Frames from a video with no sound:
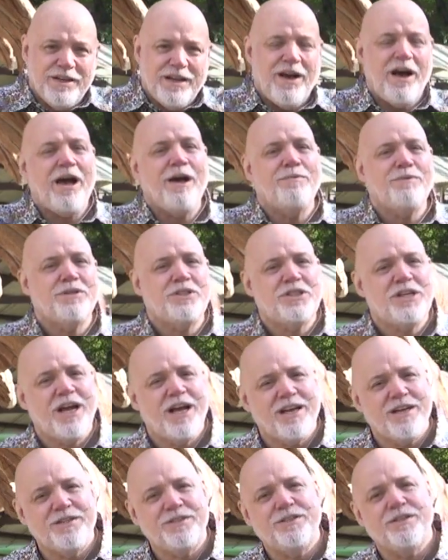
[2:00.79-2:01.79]
Now, I would
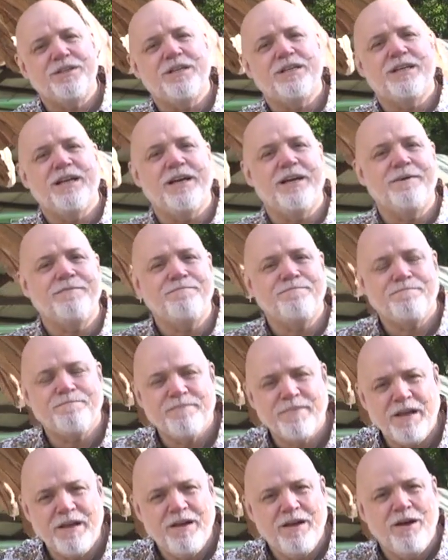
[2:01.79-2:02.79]
challenge you today.
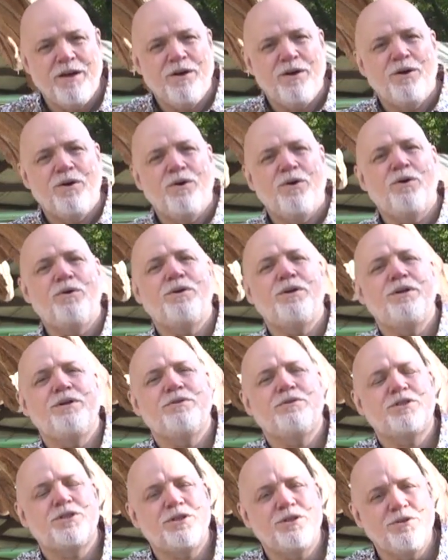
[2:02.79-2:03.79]
Who do
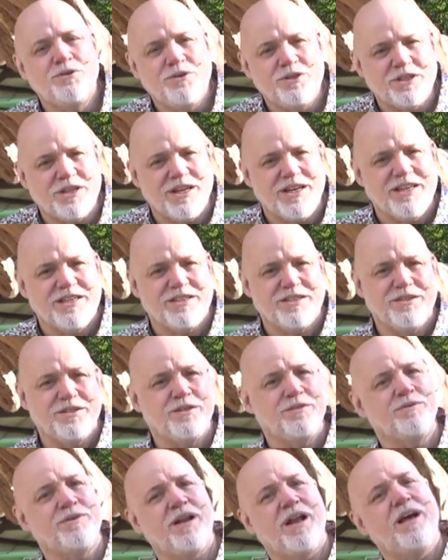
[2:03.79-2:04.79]
you choose to listen
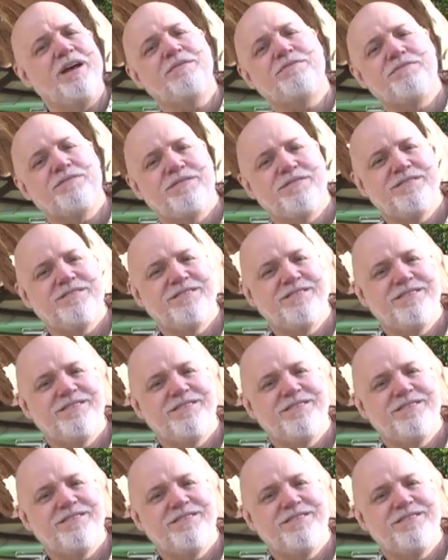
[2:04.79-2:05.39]
to in life?